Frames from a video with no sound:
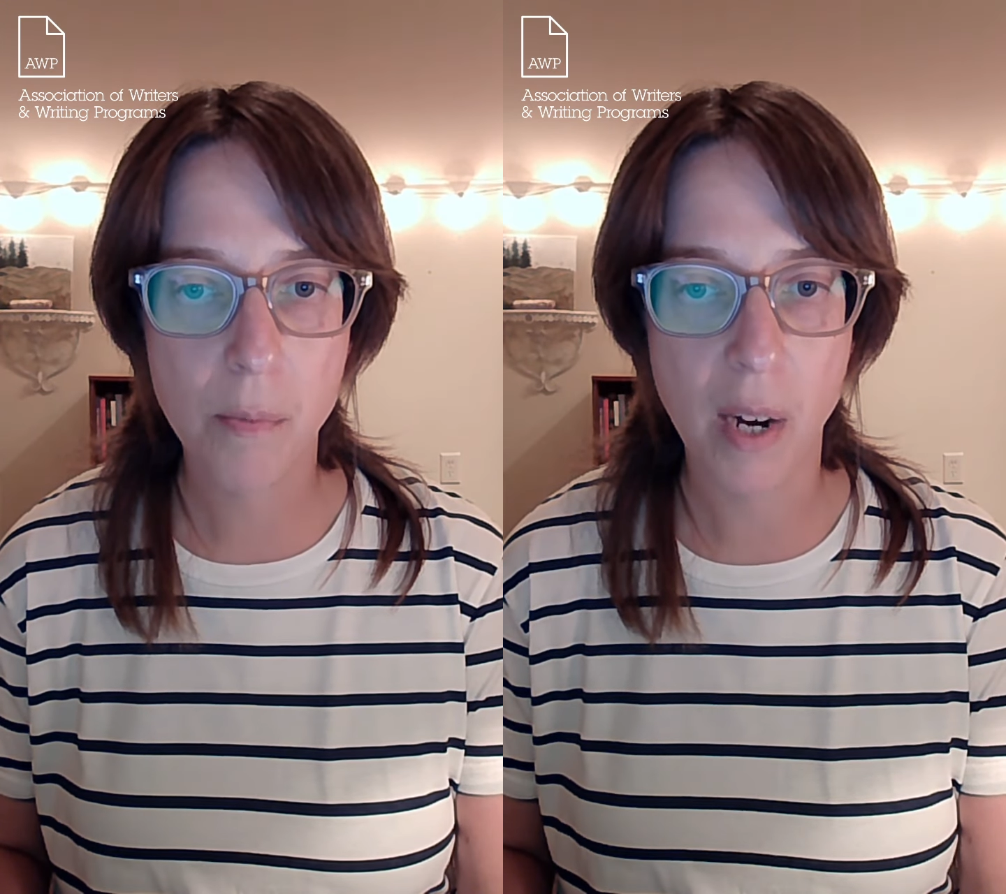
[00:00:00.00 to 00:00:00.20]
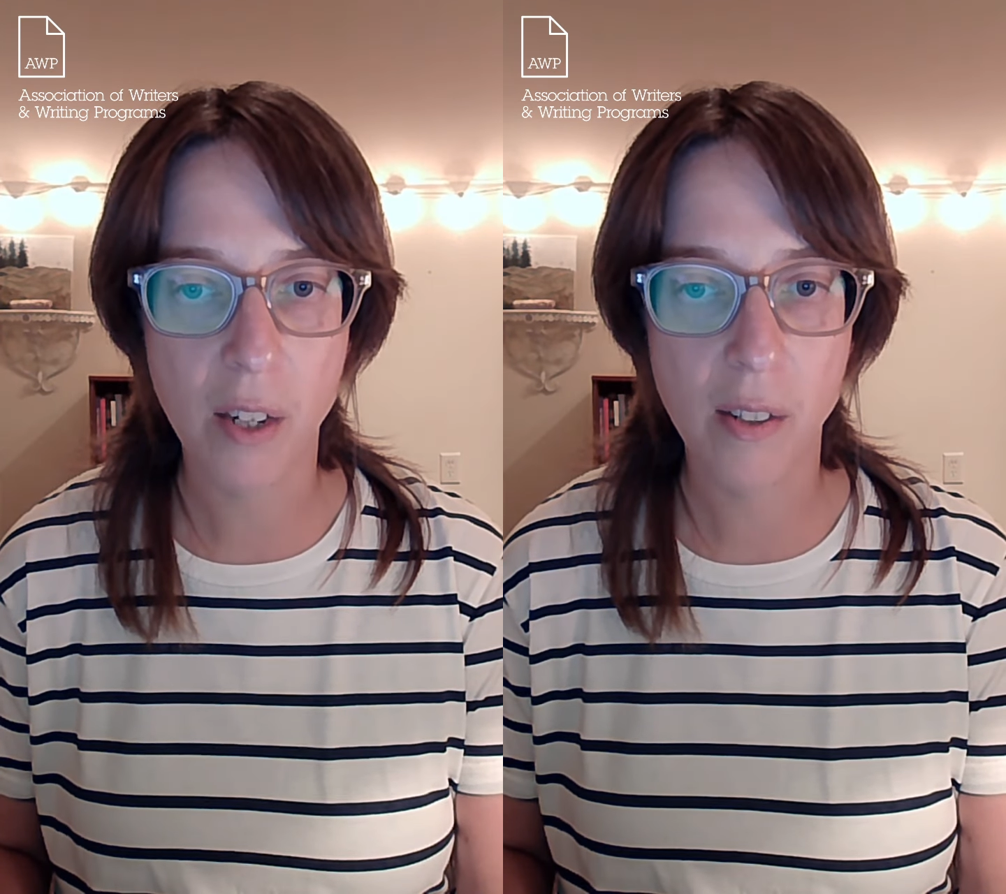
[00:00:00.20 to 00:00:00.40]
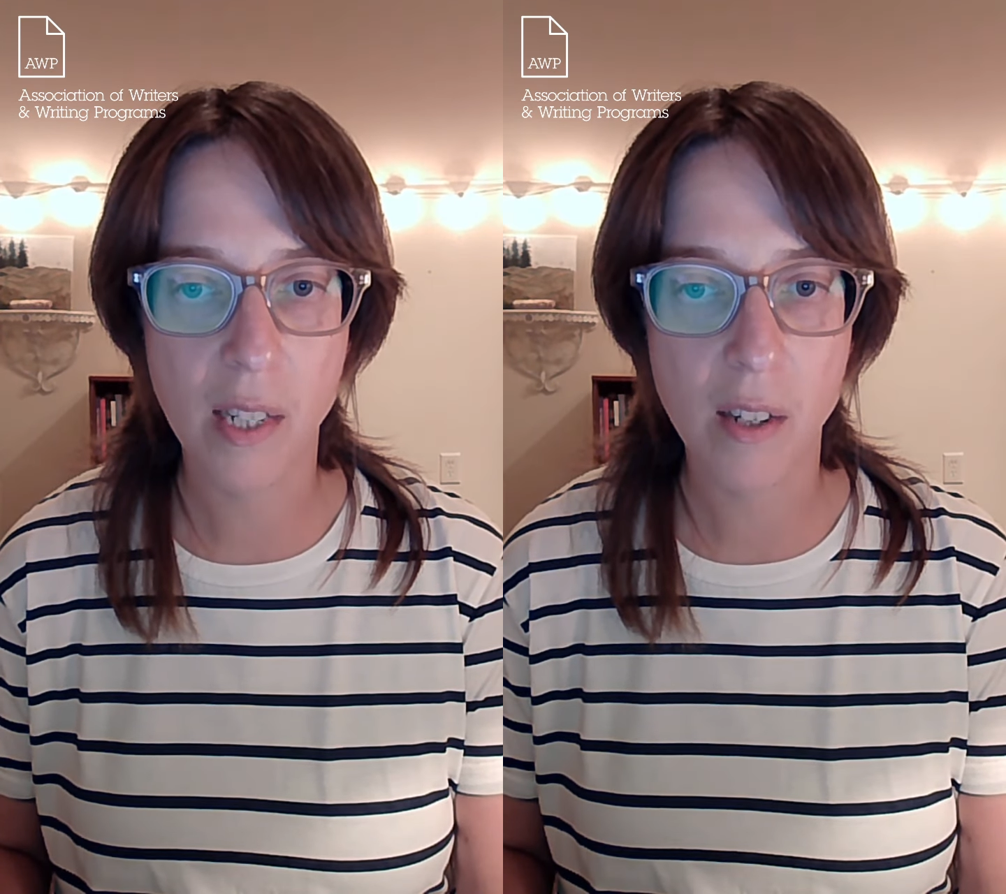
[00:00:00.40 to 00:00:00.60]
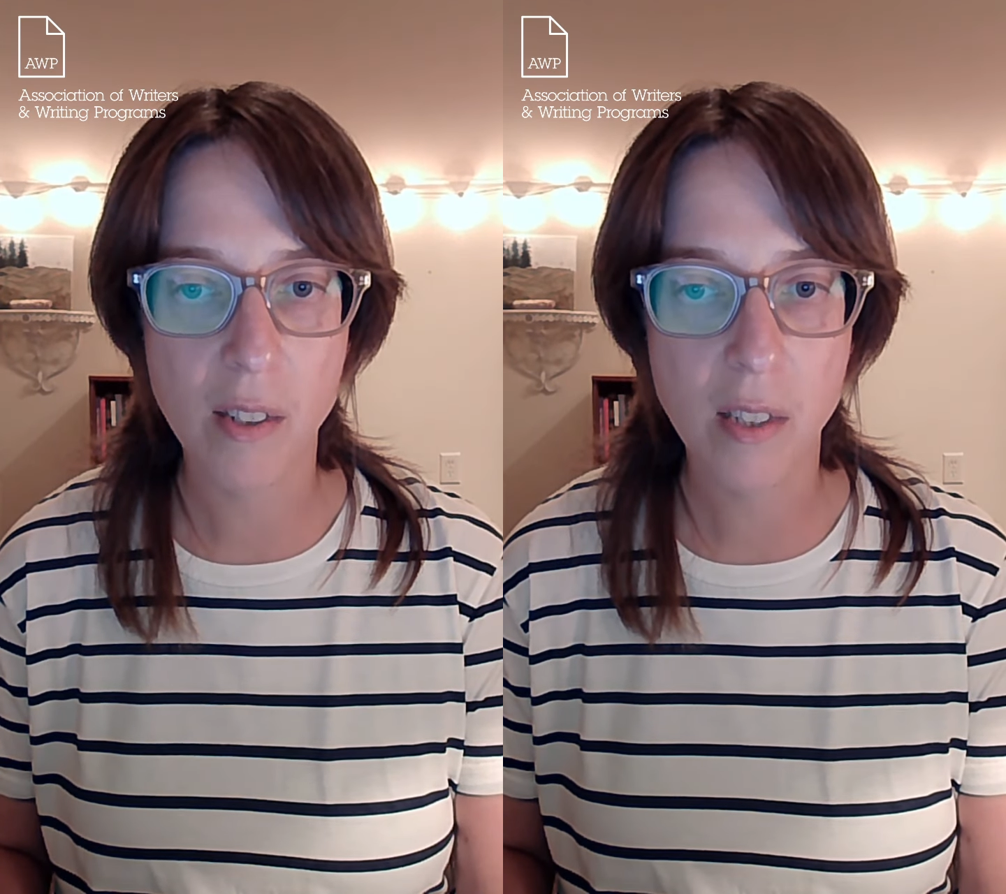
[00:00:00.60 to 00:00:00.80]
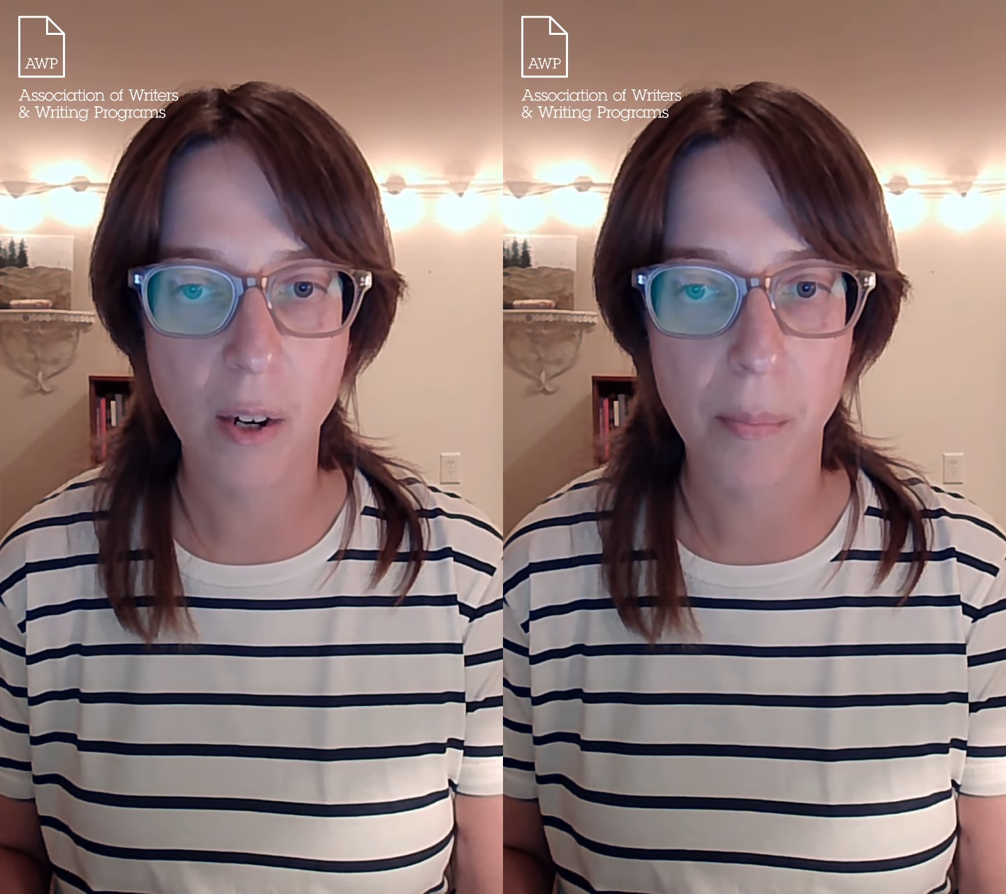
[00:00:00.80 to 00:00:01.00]
puckering near
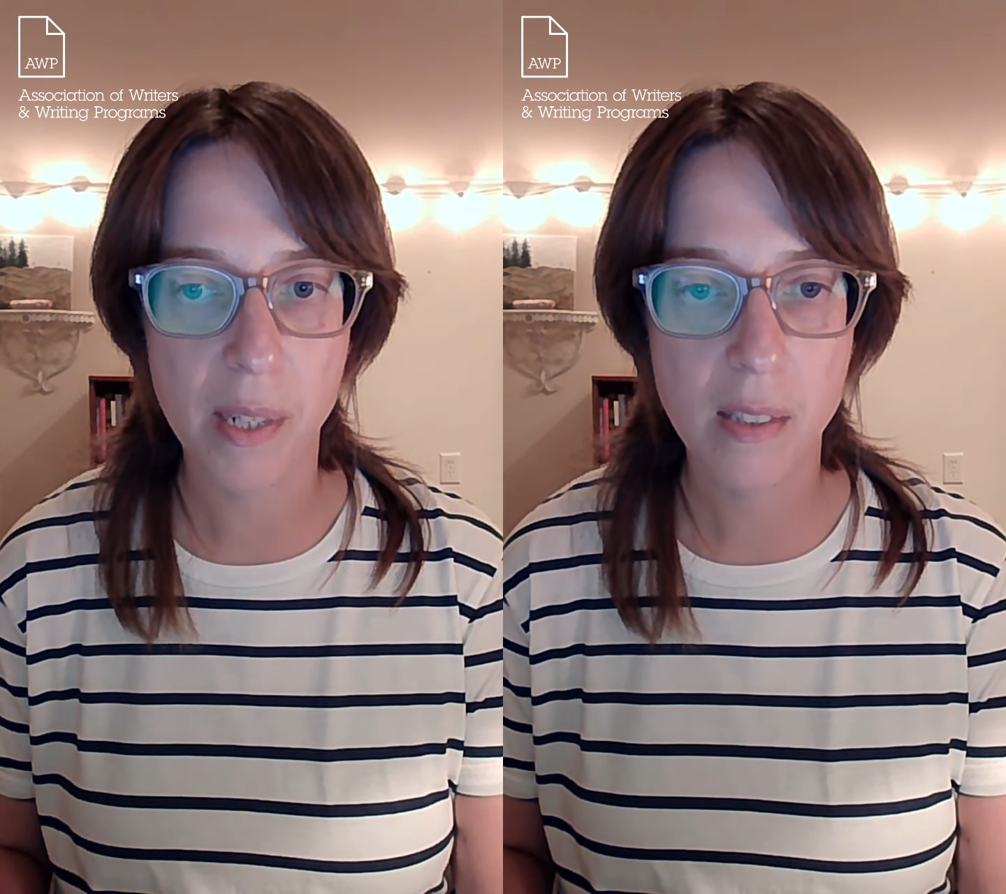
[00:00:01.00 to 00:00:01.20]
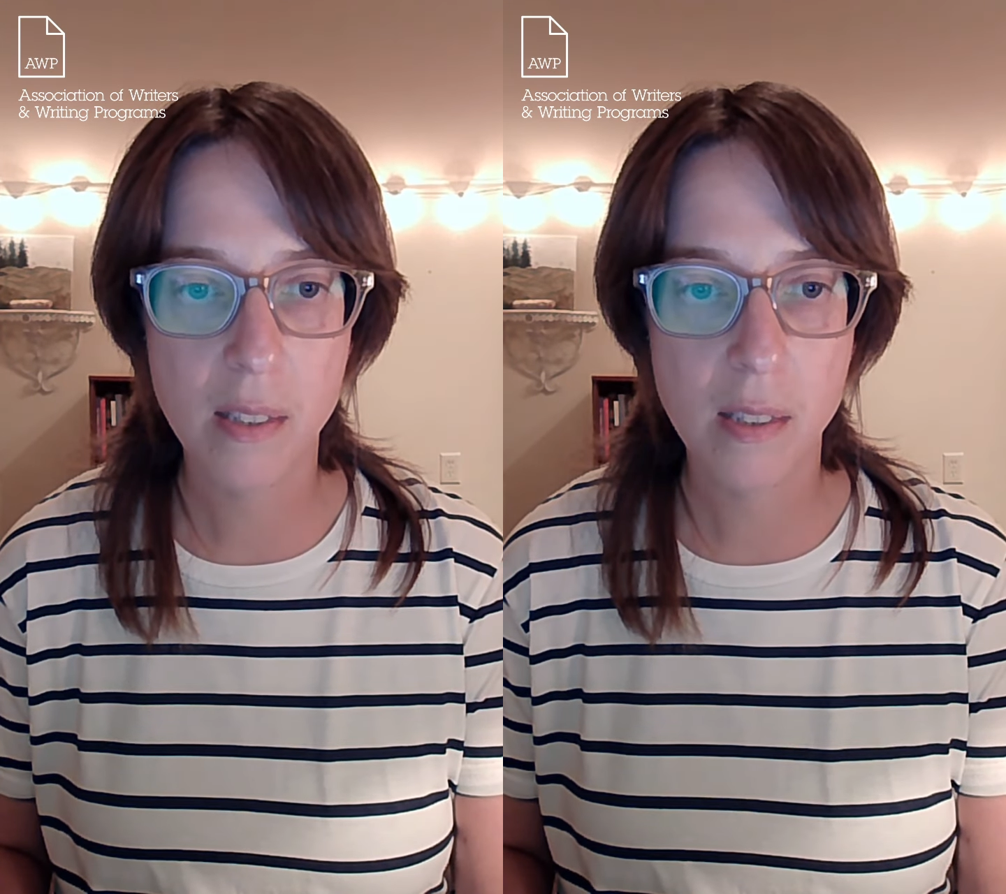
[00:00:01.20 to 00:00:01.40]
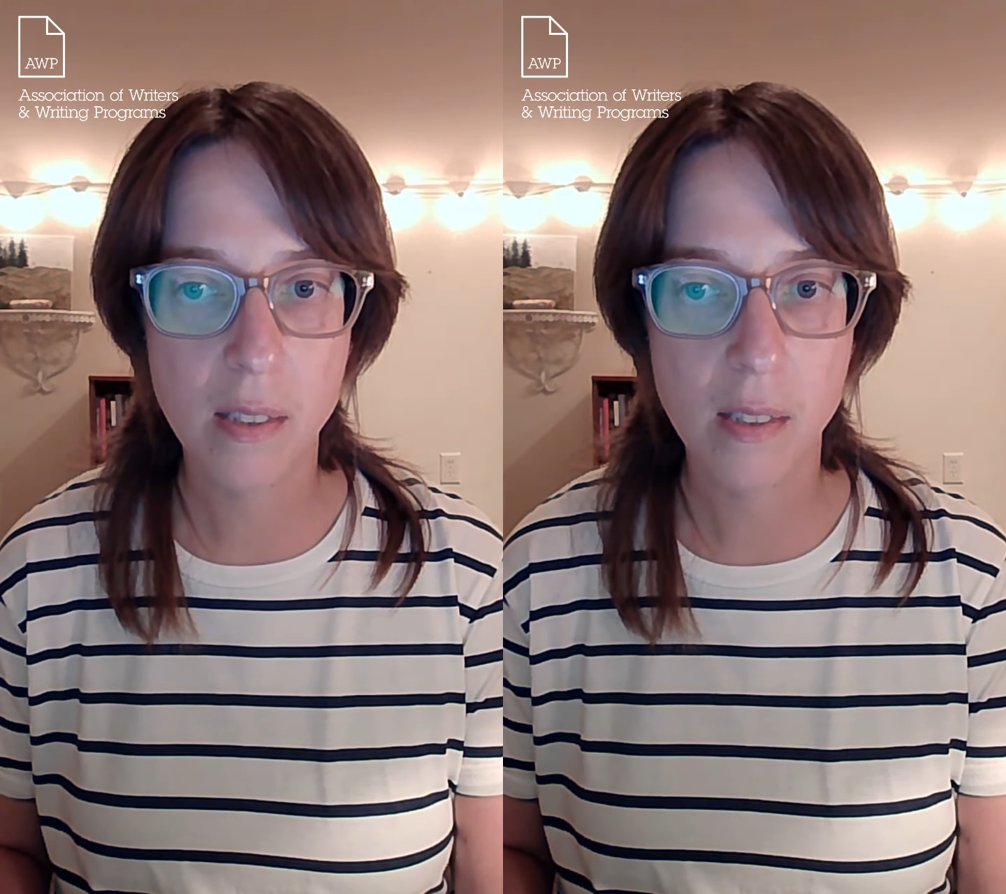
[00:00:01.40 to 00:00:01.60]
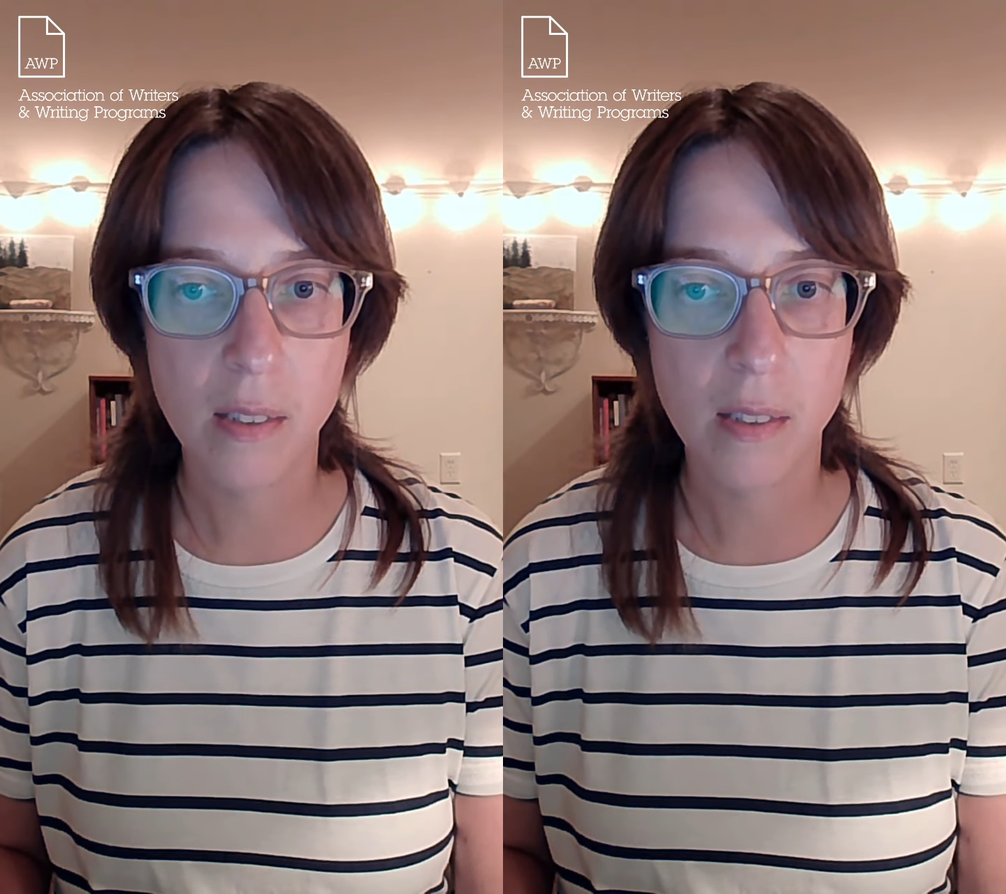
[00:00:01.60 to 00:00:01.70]
his armpits.